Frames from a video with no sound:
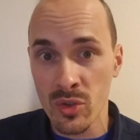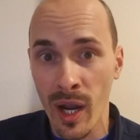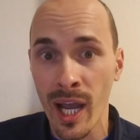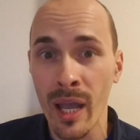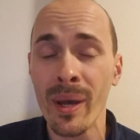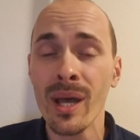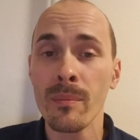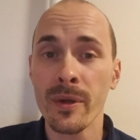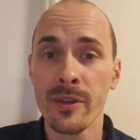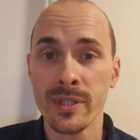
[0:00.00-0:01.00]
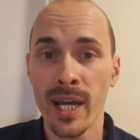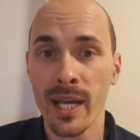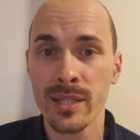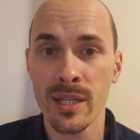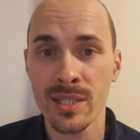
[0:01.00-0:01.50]
tribe, but their
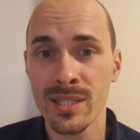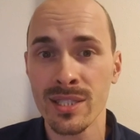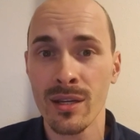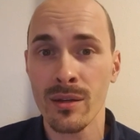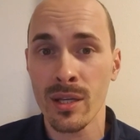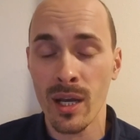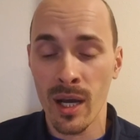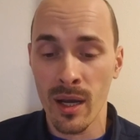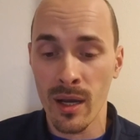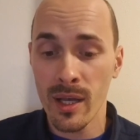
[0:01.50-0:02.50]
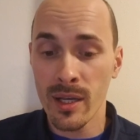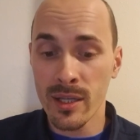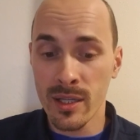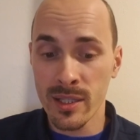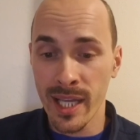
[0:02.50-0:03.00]
diet does
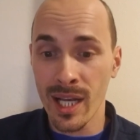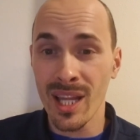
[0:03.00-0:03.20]
contain